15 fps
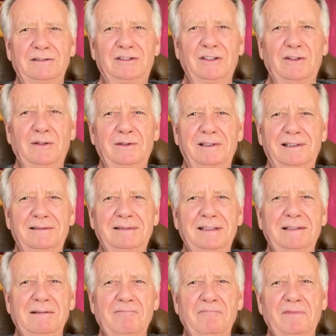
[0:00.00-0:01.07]
So
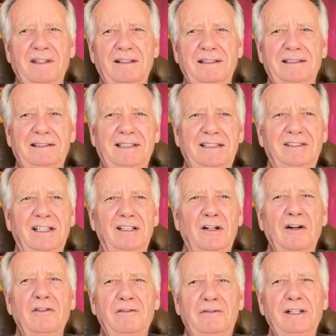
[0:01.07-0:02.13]
they said,
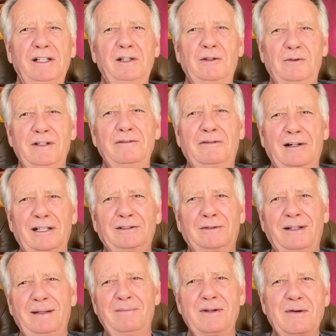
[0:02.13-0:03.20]
oh, the video refresh
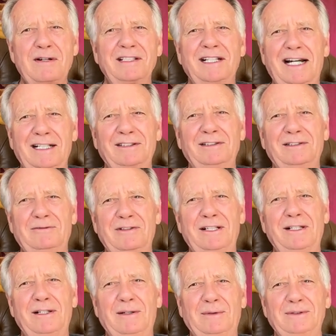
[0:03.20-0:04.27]
rate, but it wasn't actually
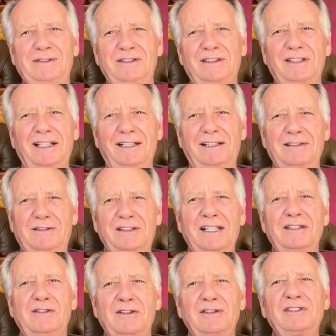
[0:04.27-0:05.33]
video. It was just like it'd
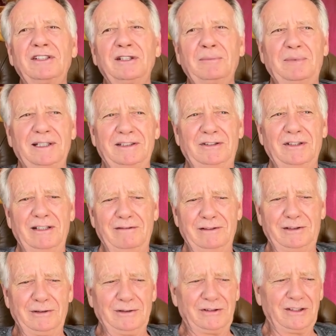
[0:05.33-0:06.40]
send you a still picture every
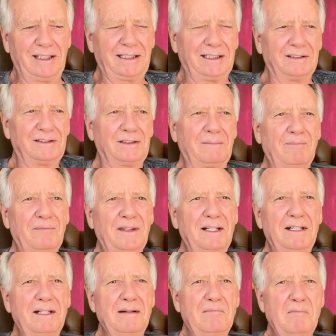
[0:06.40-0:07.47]
2 seconds.
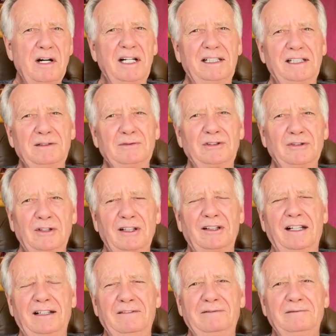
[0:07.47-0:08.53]
But it was sort of
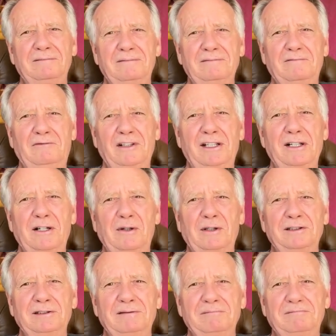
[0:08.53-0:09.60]
like video,
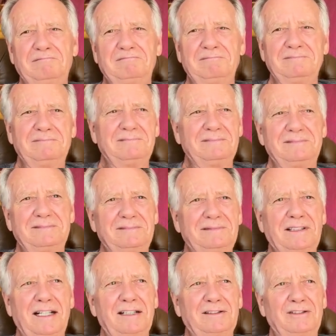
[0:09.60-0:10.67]
and
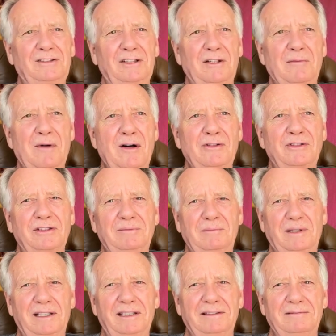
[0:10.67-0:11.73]
not in slow motion,
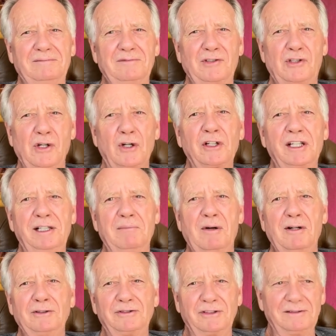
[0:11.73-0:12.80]
but in jerky
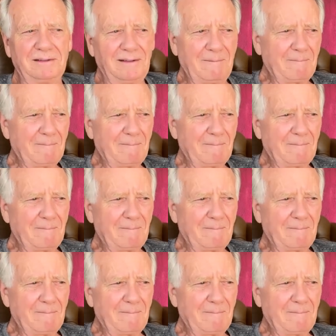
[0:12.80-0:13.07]
motion.